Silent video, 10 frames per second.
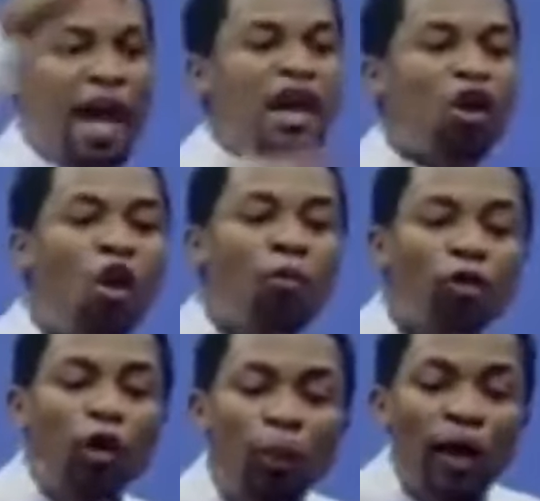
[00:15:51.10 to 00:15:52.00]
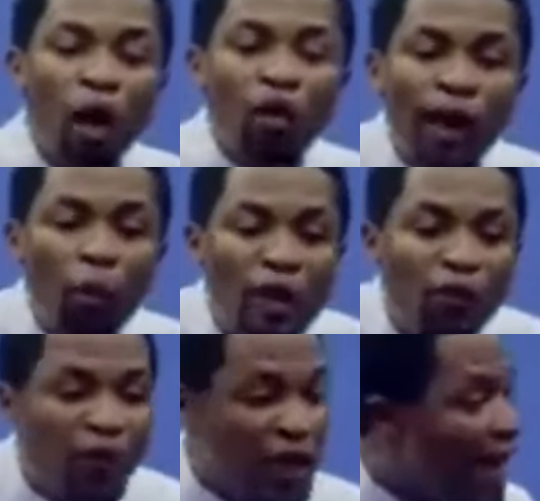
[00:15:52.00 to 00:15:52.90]
and he comes to the prayer altar with
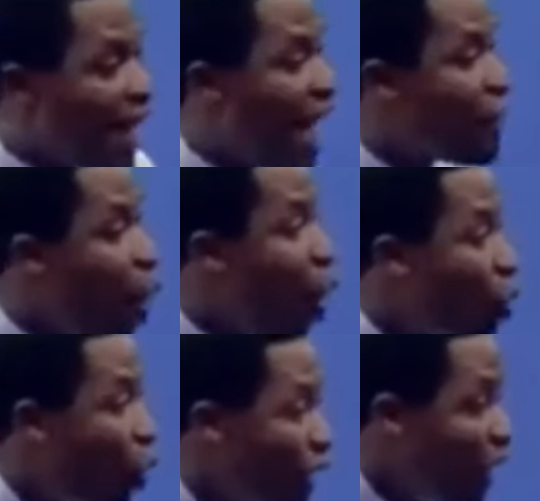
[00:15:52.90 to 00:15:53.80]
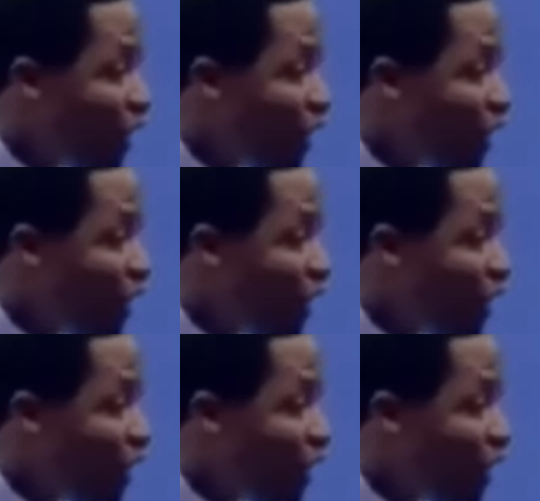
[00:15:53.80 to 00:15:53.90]
fear and honor in